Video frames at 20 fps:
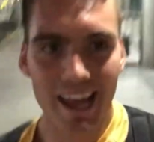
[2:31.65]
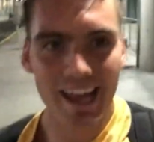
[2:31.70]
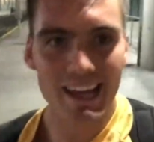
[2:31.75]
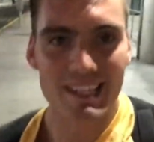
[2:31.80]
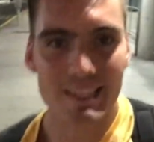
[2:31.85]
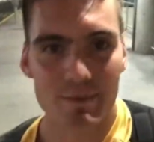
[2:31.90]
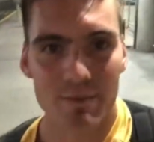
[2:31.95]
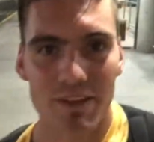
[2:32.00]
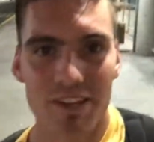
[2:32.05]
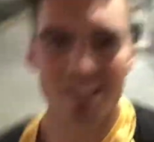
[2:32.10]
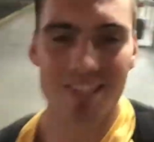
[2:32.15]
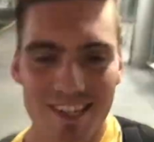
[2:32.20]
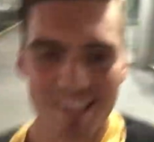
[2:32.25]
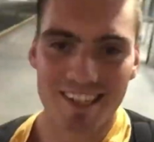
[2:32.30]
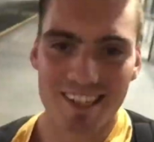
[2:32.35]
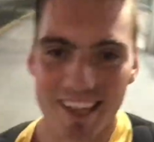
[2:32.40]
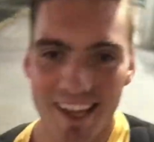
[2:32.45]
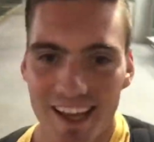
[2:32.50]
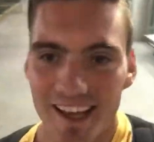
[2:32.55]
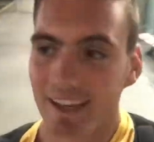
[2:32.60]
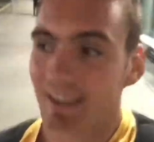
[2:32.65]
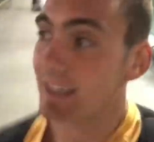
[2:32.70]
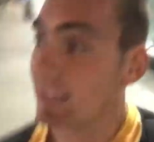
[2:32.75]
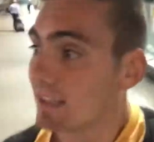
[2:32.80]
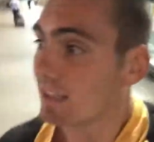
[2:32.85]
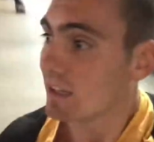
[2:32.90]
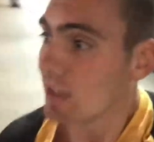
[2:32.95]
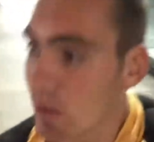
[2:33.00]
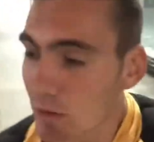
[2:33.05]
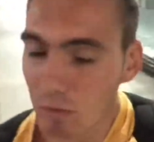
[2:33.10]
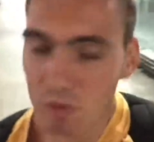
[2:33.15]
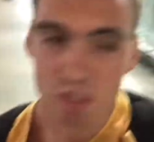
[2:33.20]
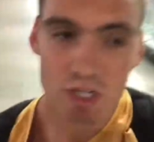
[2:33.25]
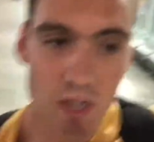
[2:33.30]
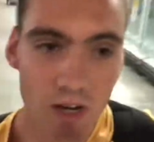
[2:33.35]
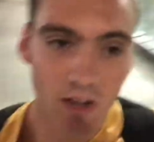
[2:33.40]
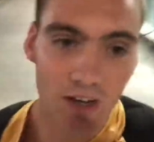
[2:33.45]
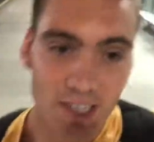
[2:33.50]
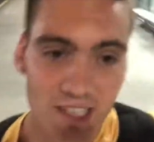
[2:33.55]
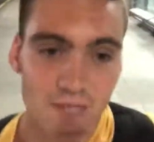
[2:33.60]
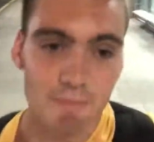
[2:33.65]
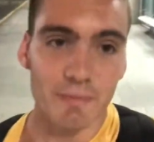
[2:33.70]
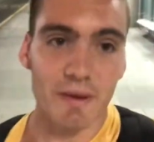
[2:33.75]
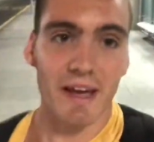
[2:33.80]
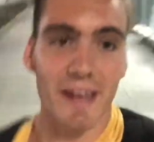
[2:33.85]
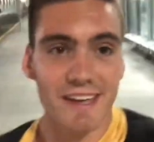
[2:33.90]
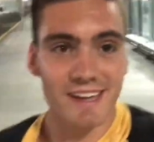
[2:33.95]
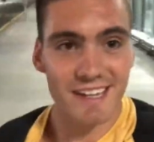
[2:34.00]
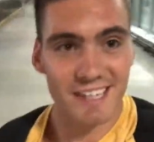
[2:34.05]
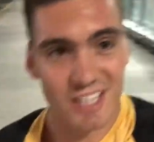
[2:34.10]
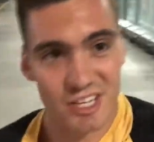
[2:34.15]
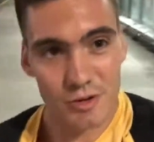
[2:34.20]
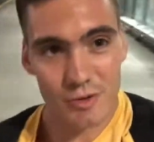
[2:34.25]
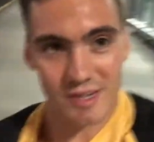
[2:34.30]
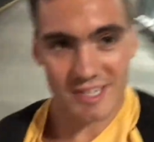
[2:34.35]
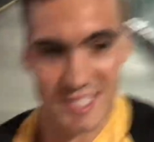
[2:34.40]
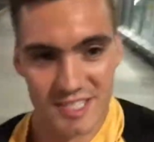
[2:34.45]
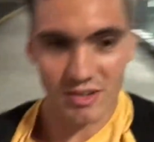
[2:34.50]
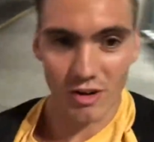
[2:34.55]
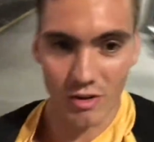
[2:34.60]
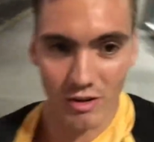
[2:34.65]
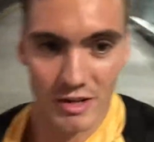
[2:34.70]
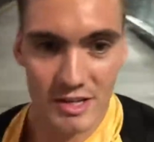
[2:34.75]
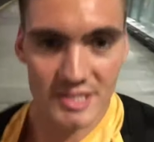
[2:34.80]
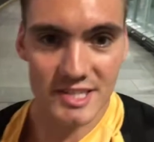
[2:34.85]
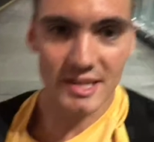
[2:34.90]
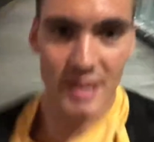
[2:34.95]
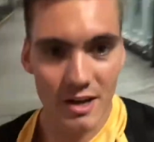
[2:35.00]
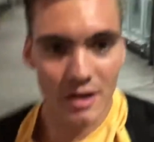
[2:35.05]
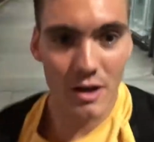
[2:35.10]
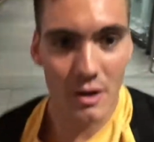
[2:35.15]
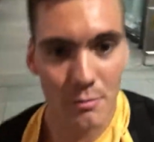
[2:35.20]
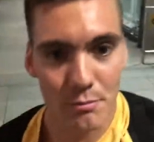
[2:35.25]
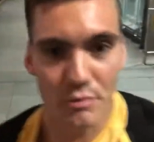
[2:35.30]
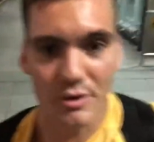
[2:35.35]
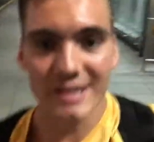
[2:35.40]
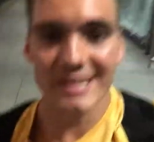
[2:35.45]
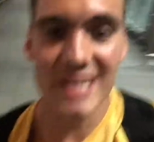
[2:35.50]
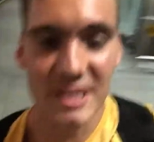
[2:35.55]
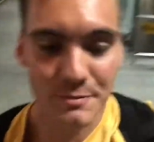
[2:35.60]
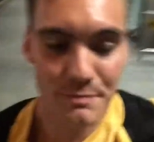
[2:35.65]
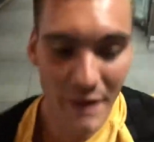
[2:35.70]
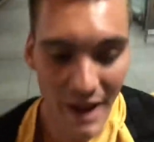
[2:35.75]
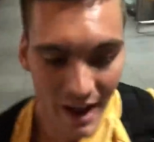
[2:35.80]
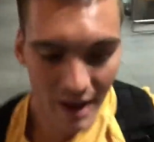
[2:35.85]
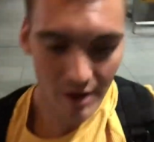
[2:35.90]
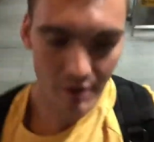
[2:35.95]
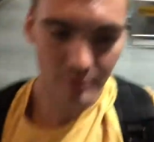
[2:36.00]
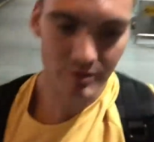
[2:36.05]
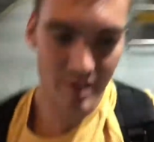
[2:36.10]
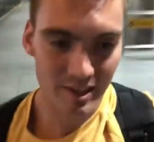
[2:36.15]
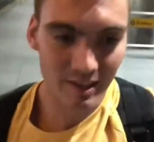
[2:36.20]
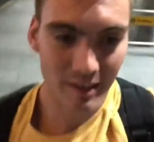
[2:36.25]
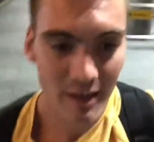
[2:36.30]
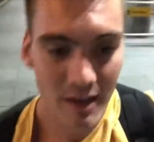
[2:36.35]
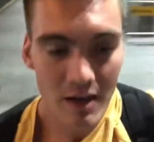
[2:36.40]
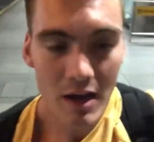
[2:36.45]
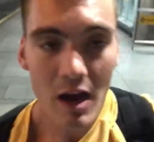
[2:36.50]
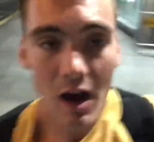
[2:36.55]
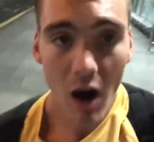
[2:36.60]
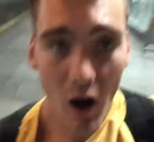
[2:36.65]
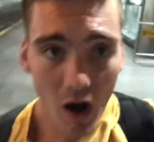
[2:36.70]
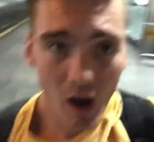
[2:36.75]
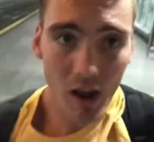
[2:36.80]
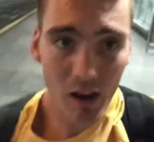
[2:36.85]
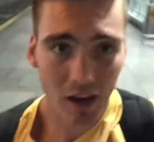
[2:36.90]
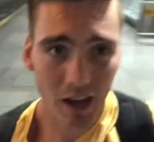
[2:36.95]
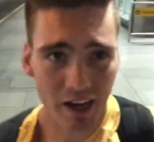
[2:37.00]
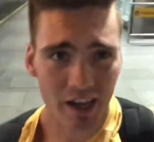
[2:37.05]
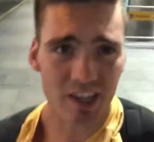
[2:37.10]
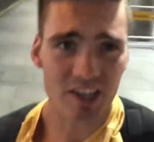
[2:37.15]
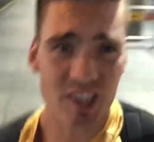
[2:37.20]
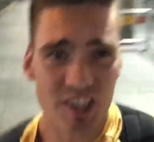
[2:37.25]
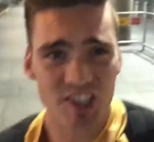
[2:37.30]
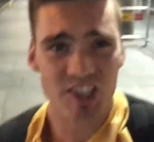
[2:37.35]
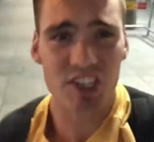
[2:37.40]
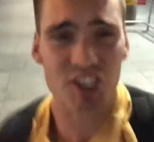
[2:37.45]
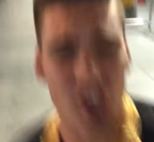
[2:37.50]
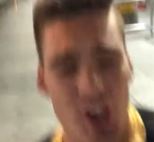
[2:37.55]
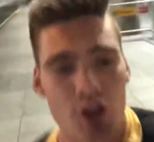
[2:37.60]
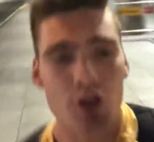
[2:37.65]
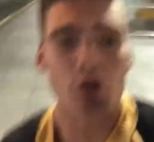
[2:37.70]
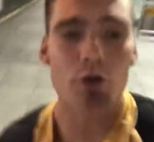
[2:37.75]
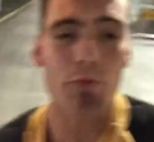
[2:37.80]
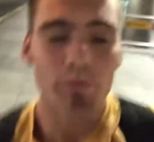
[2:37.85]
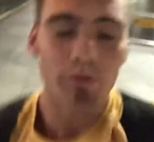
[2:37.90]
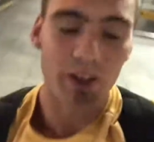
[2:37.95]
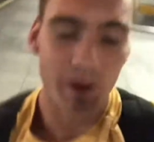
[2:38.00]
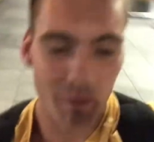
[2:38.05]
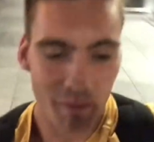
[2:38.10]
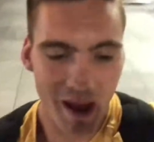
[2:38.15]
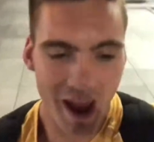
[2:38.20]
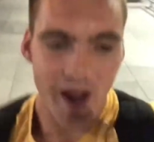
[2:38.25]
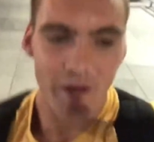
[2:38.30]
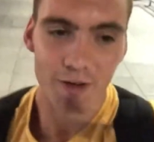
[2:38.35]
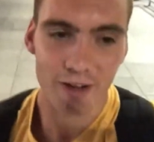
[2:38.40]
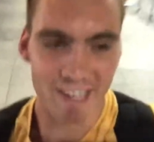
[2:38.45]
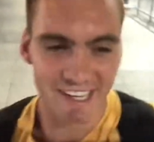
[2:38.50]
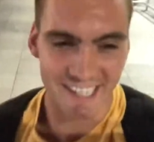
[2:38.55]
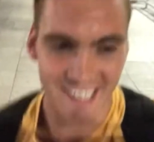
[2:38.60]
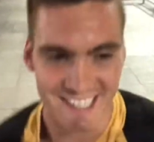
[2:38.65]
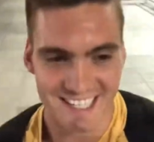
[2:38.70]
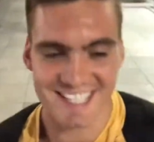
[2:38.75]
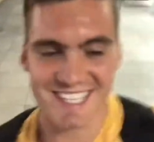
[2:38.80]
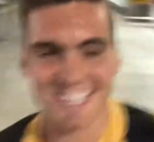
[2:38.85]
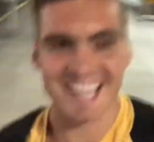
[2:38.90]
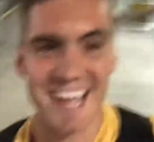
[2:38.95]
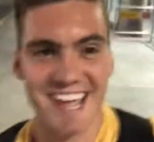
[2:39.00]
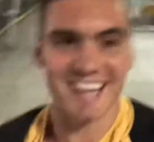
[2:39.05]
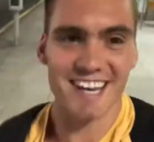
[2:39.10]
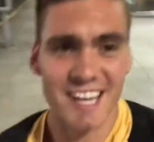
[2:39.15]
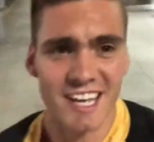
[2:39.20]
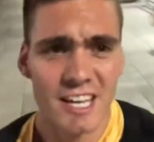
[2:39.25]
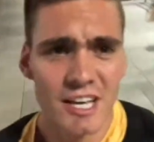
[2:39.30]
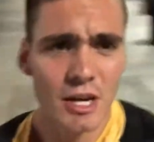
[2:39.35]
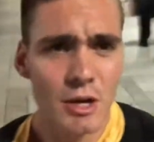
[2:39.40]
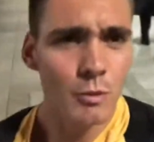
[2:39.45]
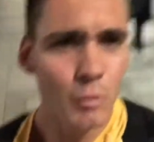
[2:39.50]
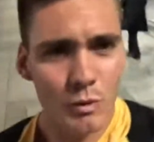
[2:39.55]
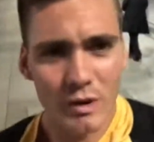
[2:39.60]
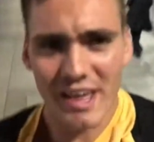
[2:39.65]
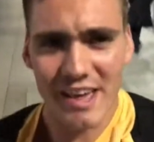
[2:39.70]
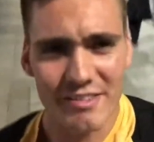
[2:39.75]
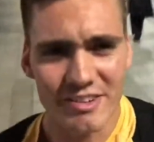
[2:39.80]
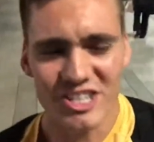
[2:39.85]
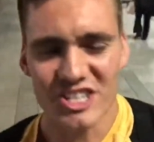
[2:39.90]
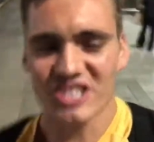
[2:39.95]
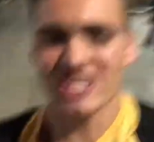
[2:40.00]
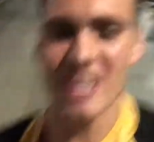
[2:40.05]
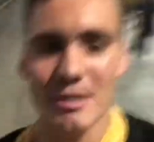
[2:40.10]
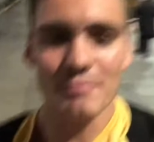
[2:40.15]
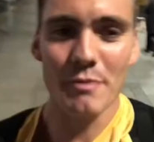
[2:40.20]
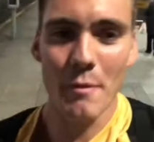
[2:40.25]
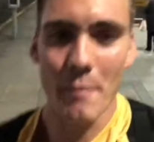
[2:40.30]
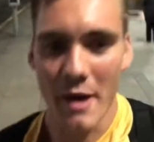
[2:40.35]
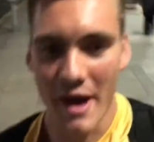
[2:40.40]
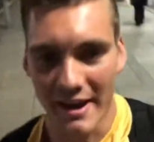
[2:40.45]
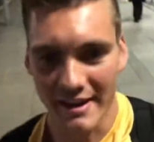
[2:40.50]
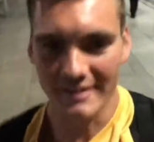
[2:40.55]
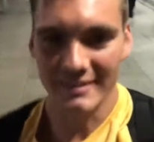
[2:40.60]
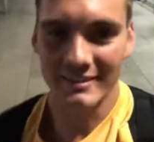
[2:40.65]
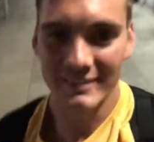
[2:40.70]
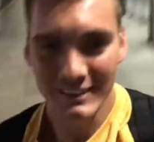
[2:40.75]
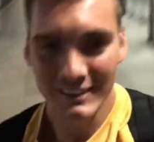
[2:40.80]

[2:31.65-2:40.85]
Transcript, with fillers: asked me, she said, would you like to pay in US dollars, uh, British pounds? And I, like a stupid American, said, whatever's cheaper, mate.